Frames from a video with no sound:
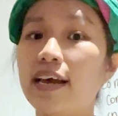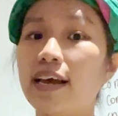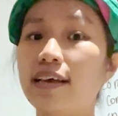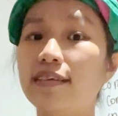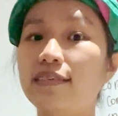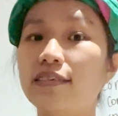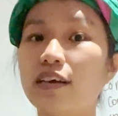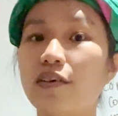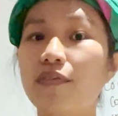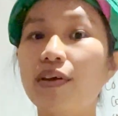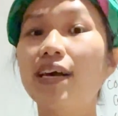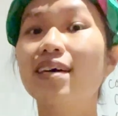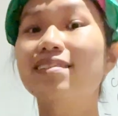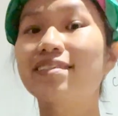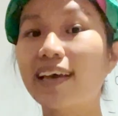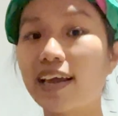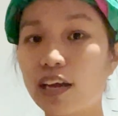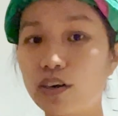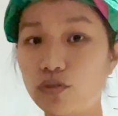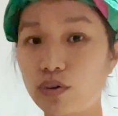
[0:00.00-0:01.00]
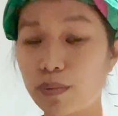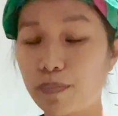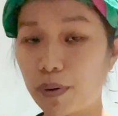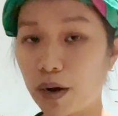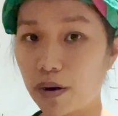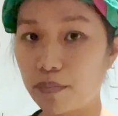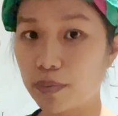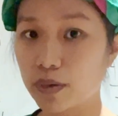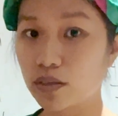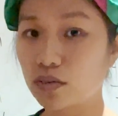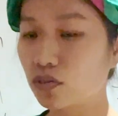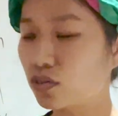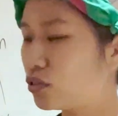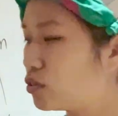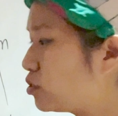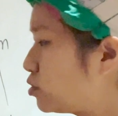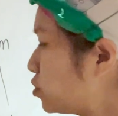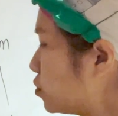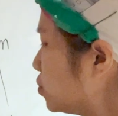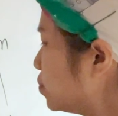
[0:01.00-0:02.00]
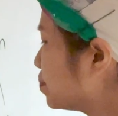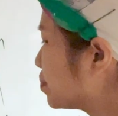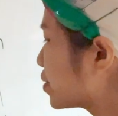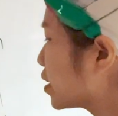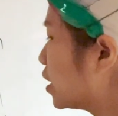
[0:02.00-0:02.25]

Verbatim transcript: is serving a secondary purpose. So